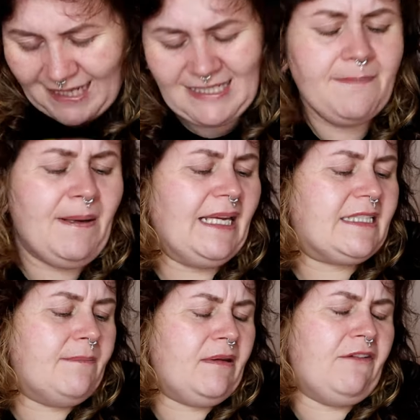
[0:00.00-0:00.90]
Is it a bit
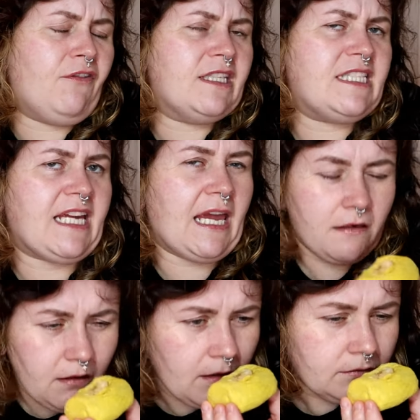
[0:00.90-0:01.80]
like Sympathy for the
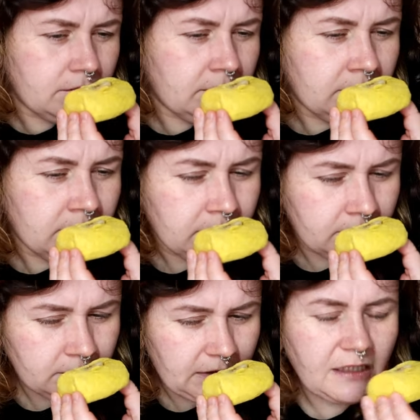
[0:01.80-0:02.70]
Skin?
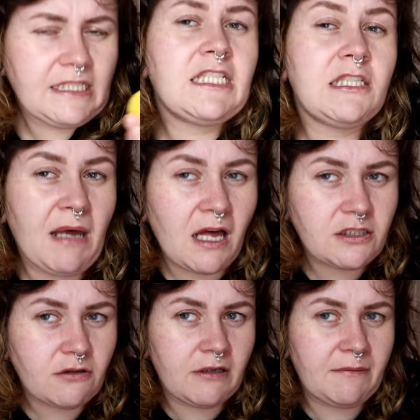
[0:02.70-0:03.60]
Because it
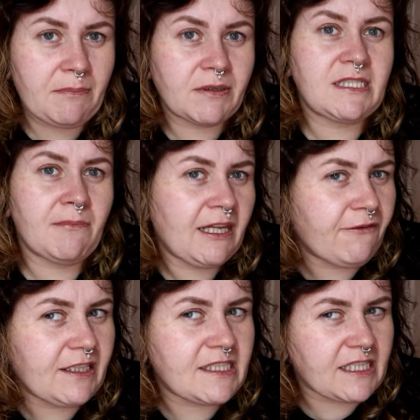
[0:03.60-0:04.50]
smells creamy, but Sympathy
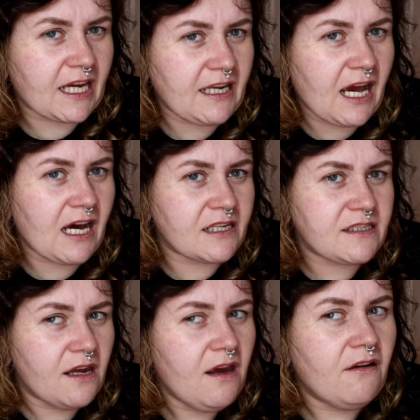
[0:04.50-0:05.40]
for the Skin
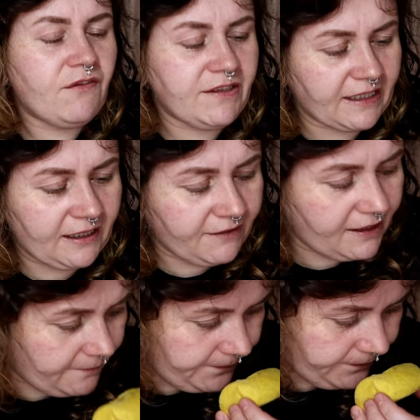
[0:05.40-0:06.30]
has vanilla in
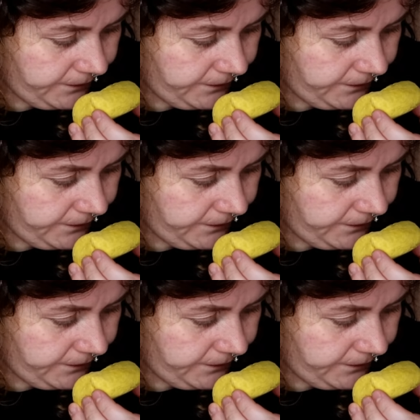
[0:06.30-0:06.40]
it.